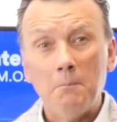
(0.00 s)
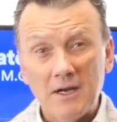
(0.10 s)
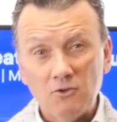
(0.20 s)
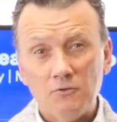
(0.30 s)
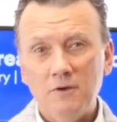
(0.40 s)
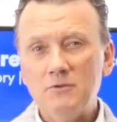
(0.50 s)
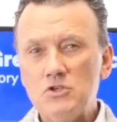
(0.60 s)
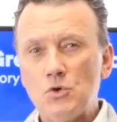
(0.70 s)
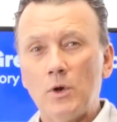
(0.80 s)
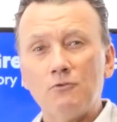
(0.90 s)
months of
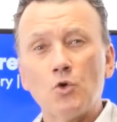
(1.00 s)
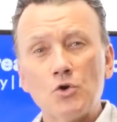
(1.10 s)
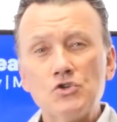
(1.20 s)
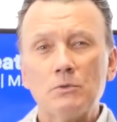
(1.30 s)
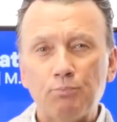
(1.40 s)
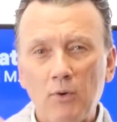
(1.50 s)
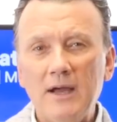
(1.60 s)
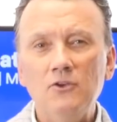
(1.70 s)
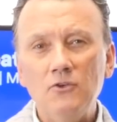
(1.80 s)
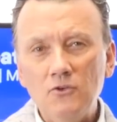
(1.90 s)
inventory, of course your
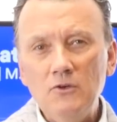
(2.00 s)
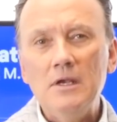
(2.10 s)
prices